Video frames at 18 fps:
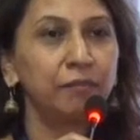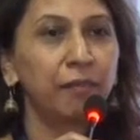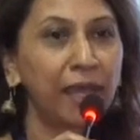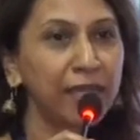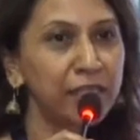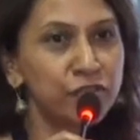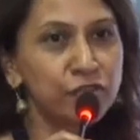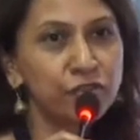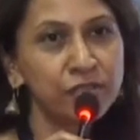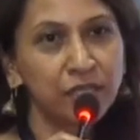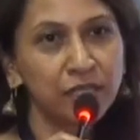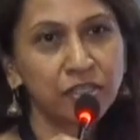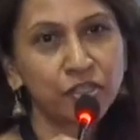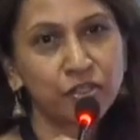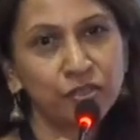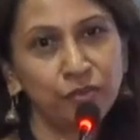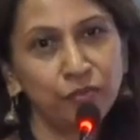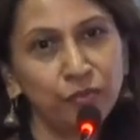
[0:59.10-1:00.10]
My
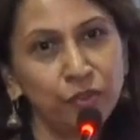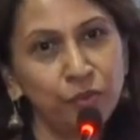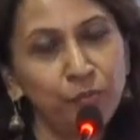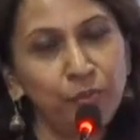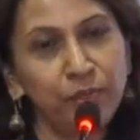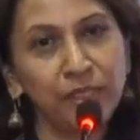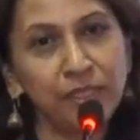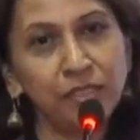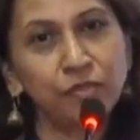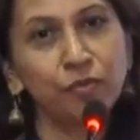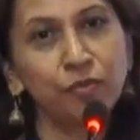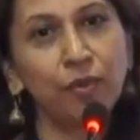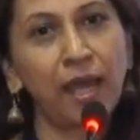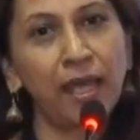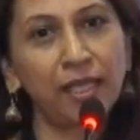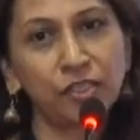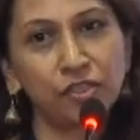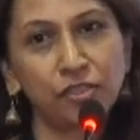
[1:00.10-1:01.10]
introduction would be
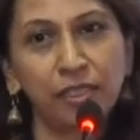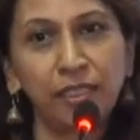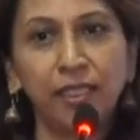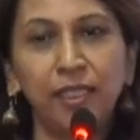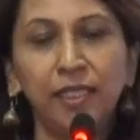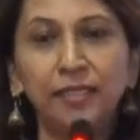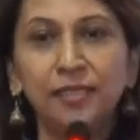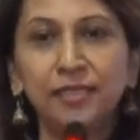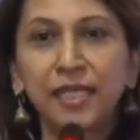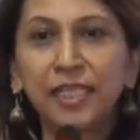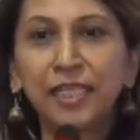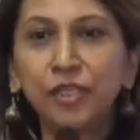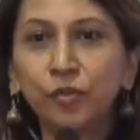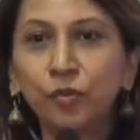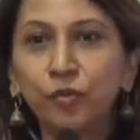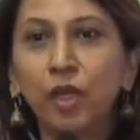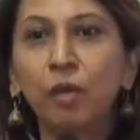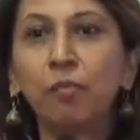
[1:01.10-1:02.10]
to actually tell
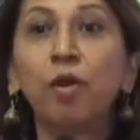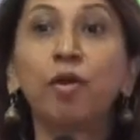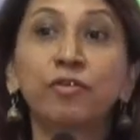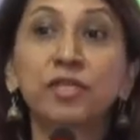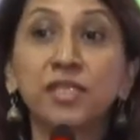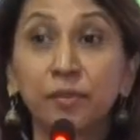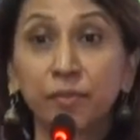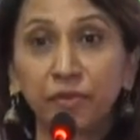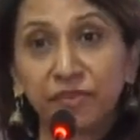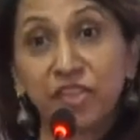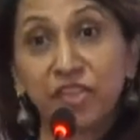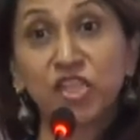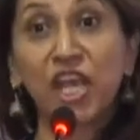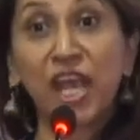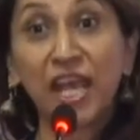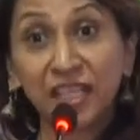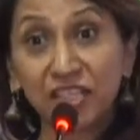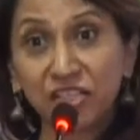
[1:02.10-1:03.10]
you about some of the
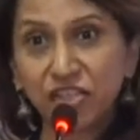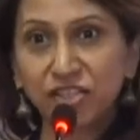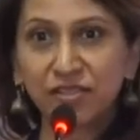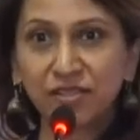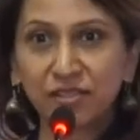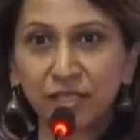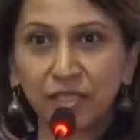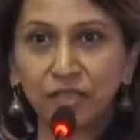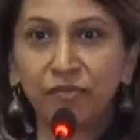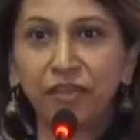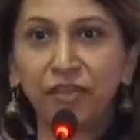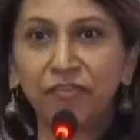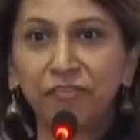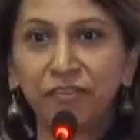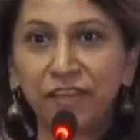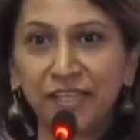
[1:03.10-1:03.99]
challenges that we are